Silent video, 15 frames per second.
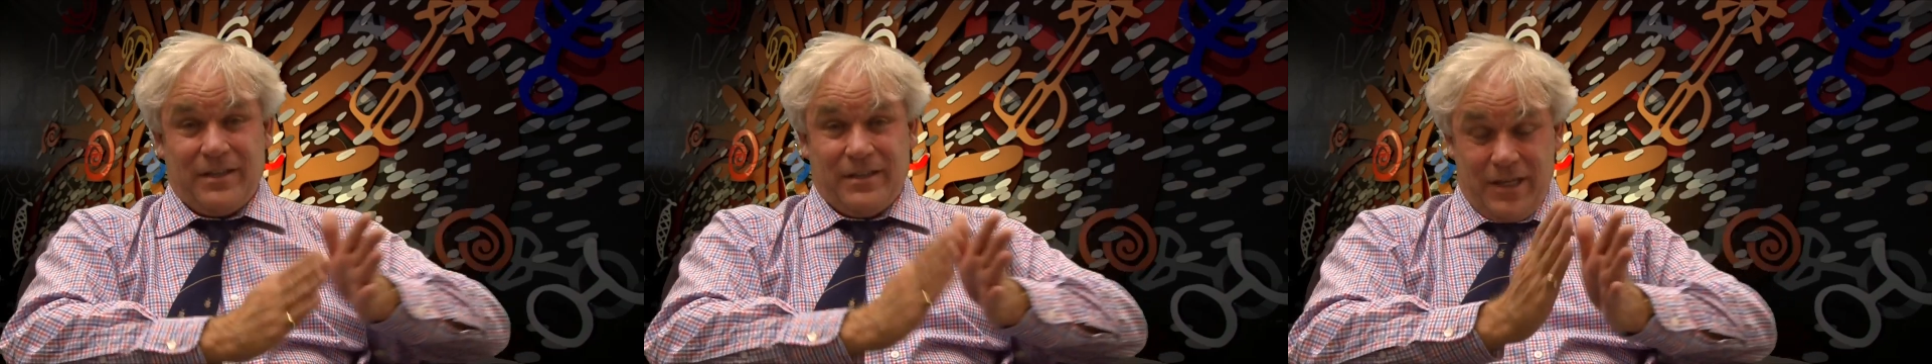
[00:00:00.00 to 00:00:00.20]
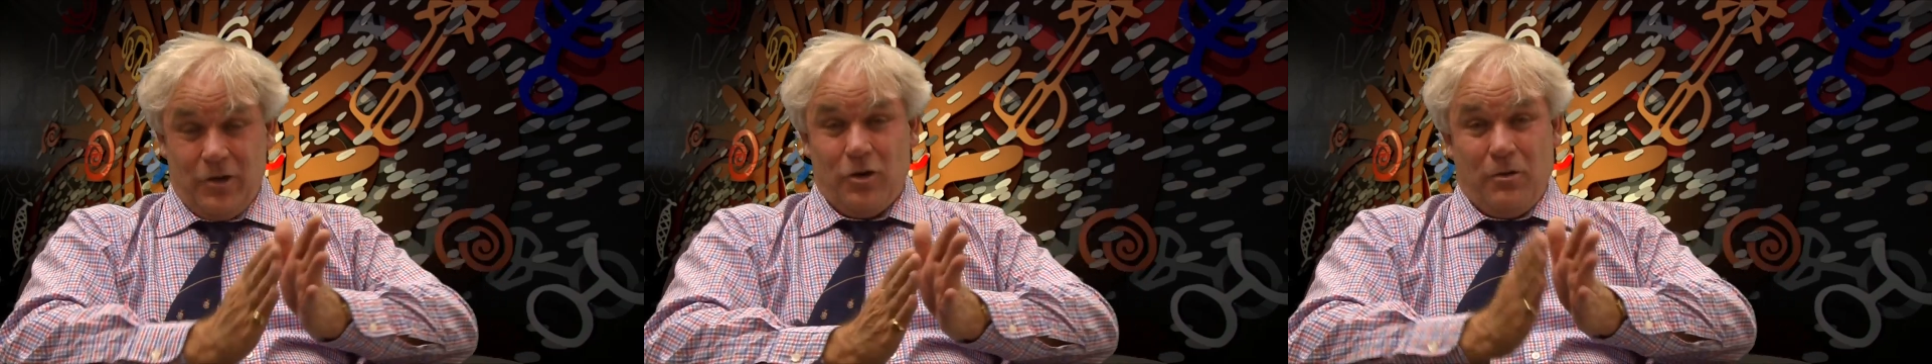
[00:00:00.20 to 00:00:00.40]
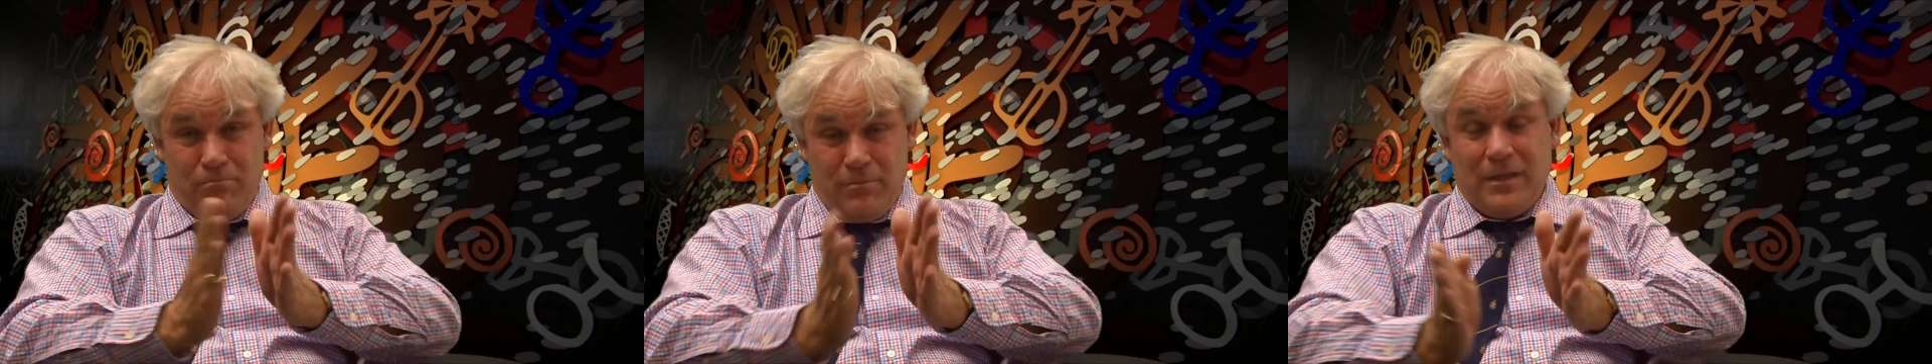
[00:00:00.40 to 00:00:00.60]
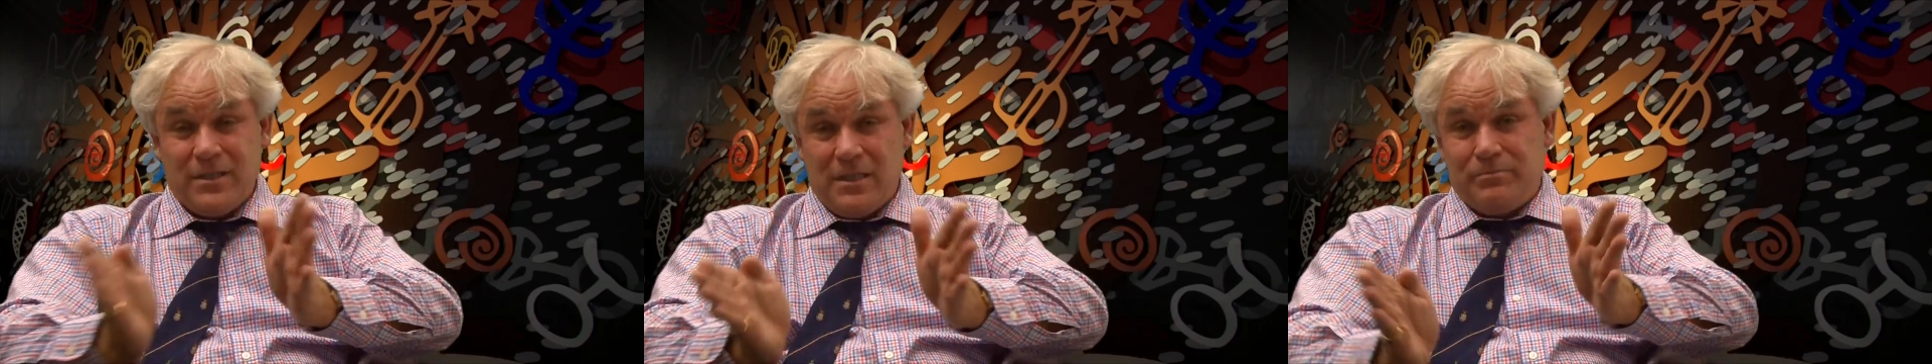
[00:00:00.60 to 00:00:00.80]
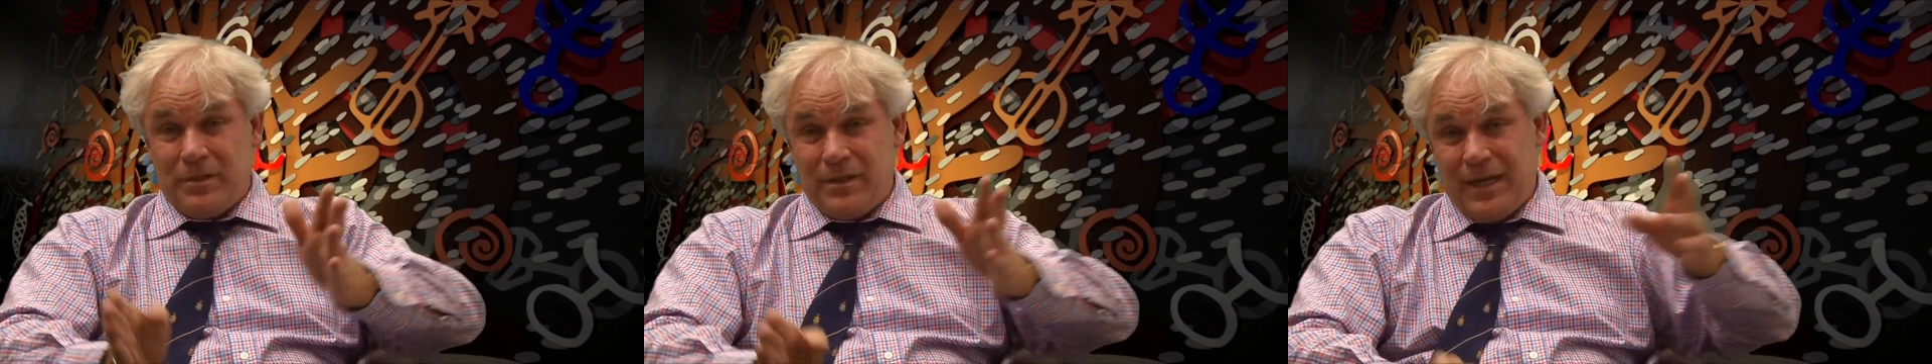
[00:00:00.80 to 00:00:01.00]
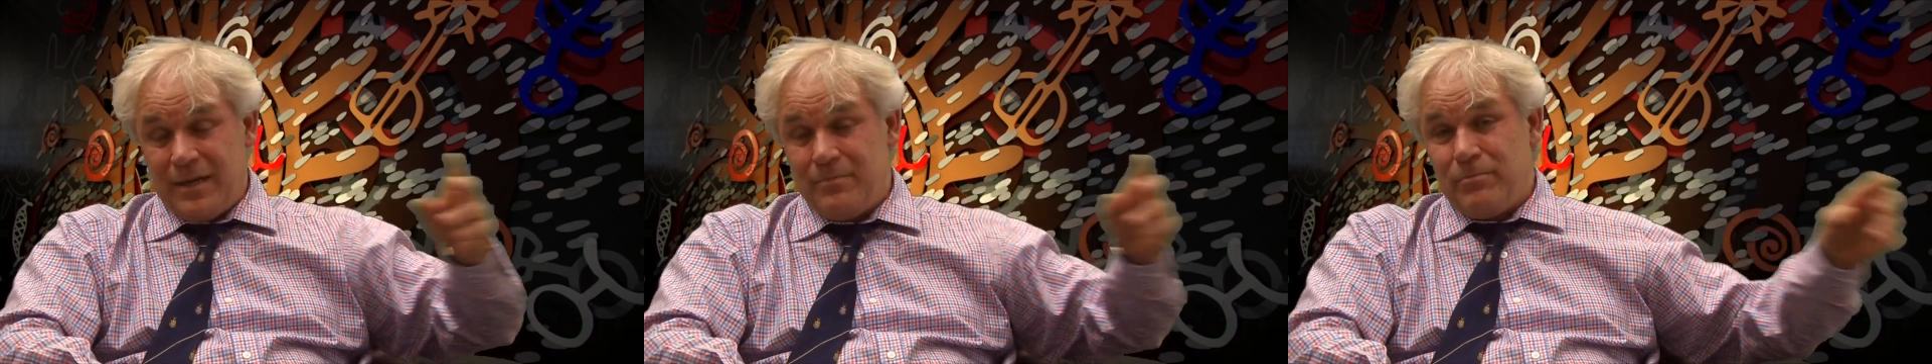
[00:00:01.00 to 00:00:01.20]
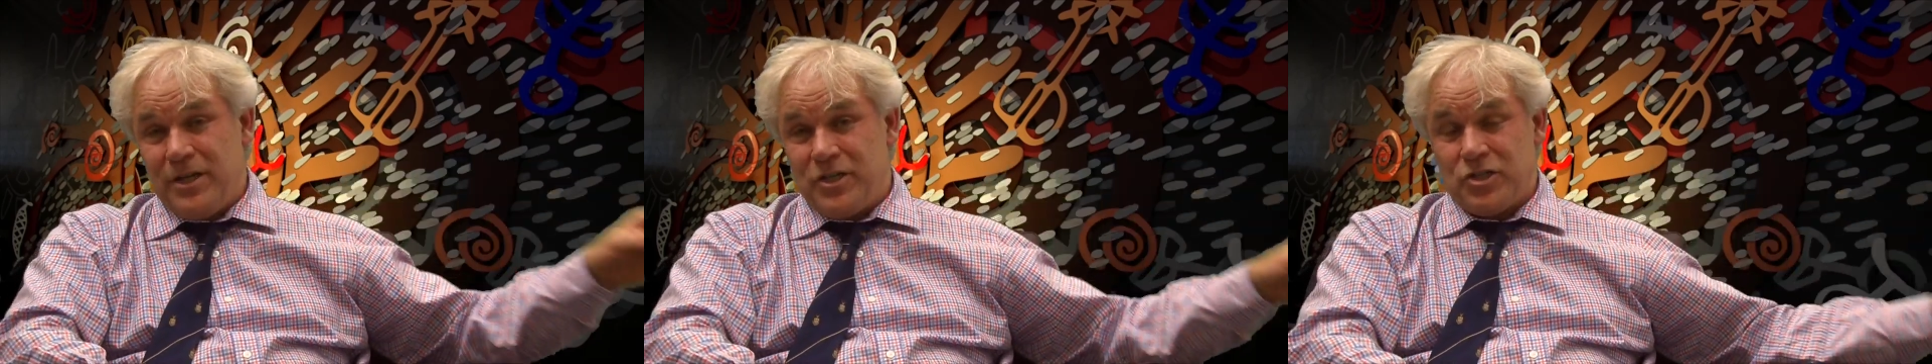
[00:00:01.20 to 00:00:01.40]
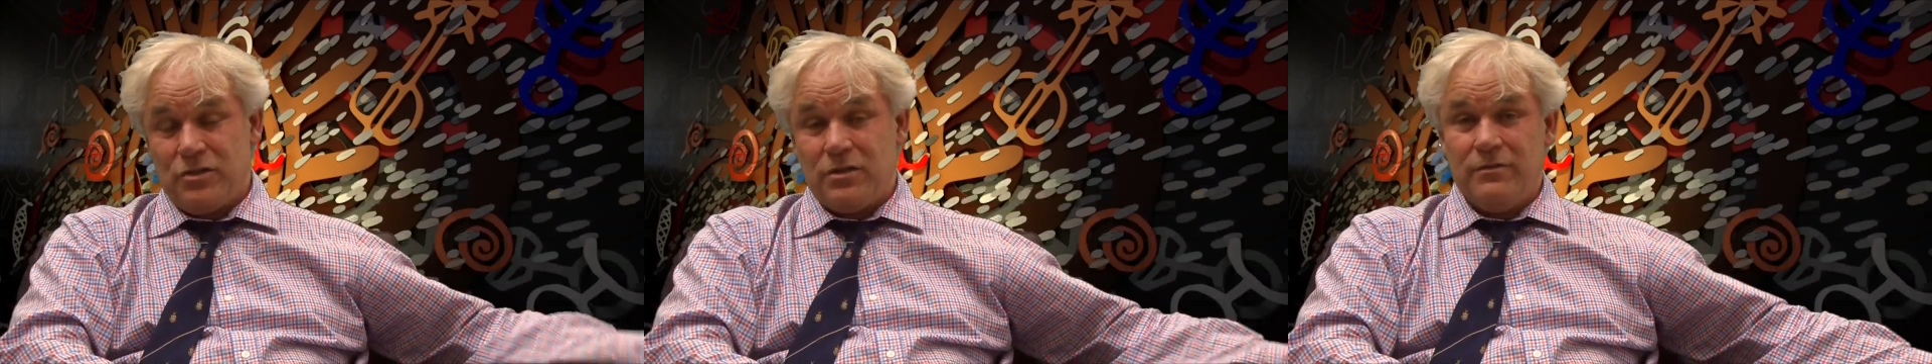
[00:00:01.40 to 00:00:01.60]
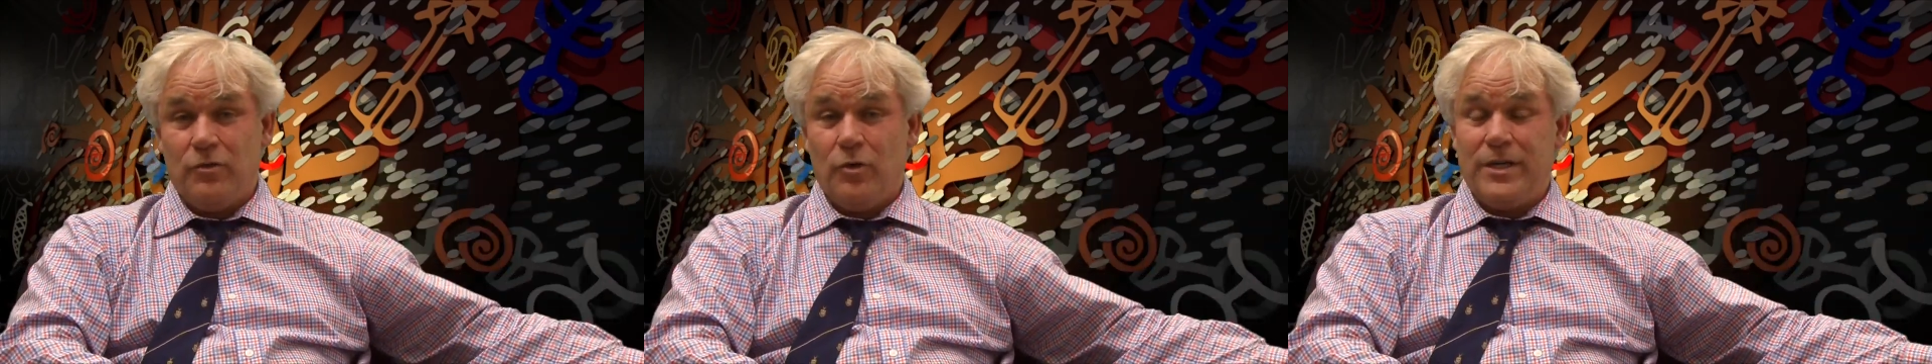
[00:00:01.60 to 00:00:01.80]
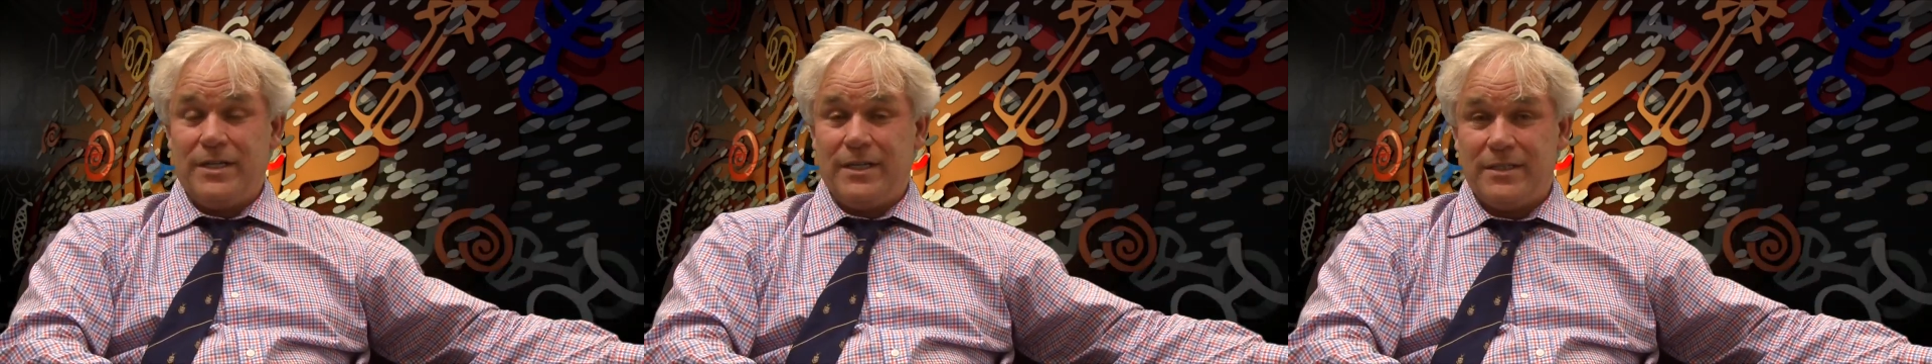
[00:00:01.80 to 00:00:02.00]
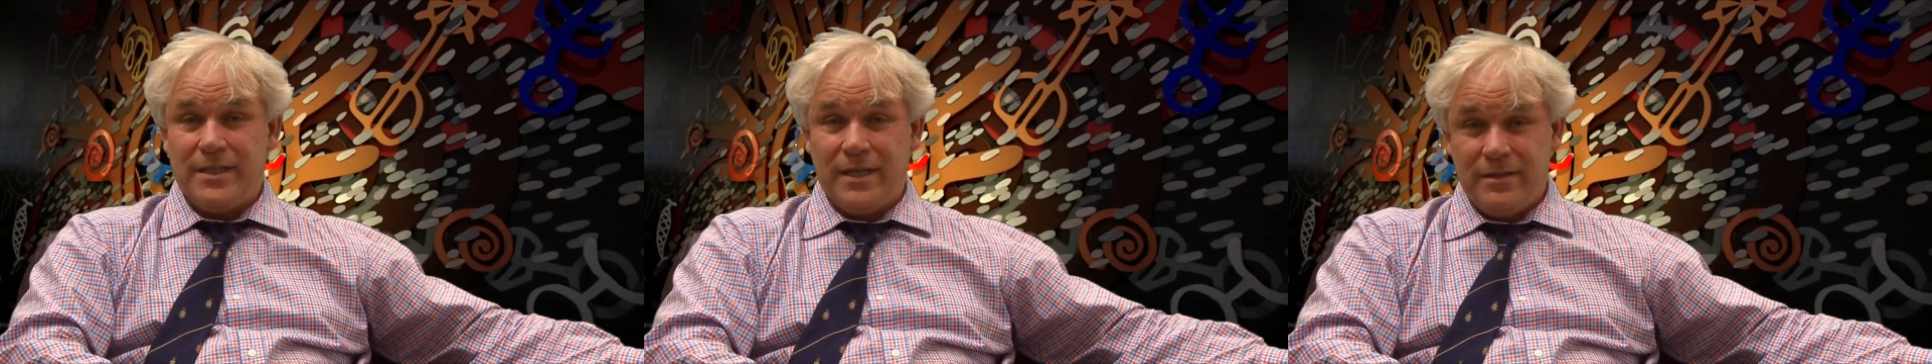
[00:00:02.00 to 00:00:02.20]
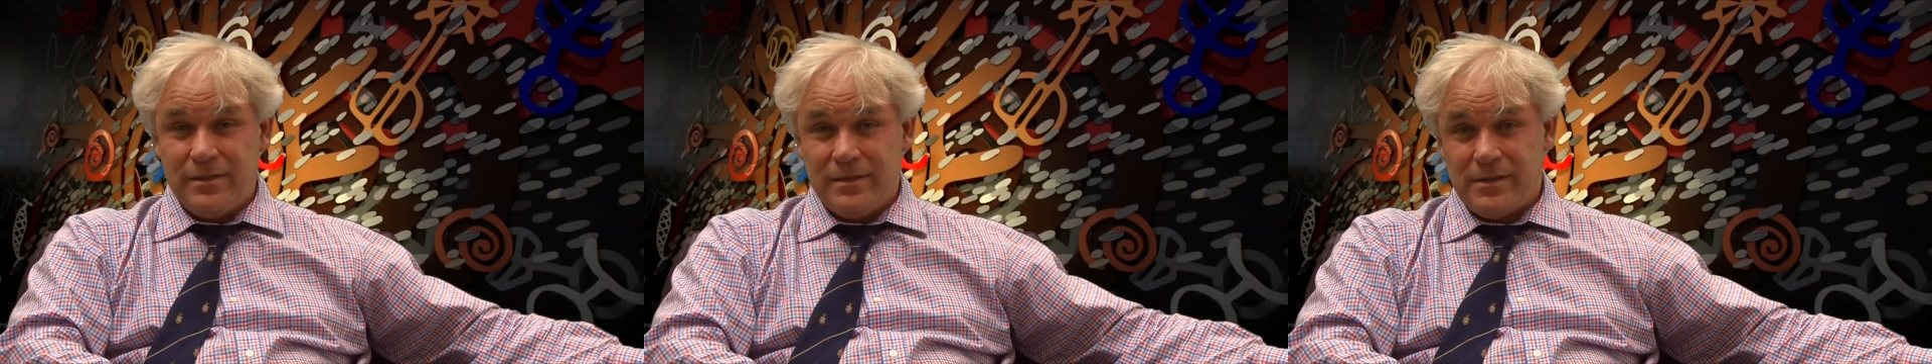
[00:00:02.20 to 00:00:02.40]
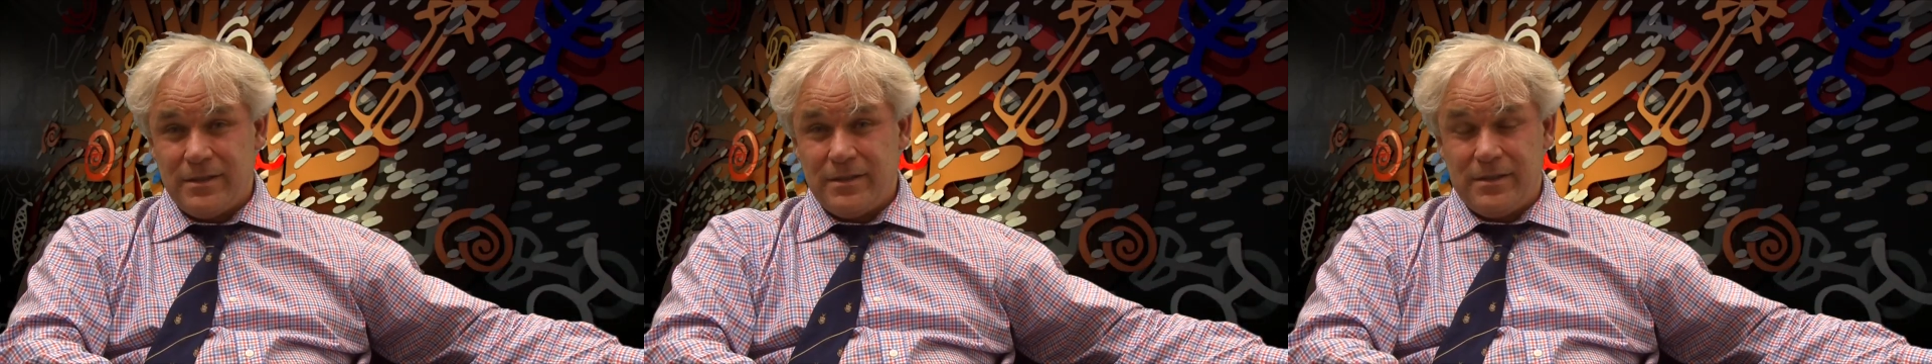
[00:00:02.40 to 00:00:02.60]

there are multiple unpleasure avoiding tendencies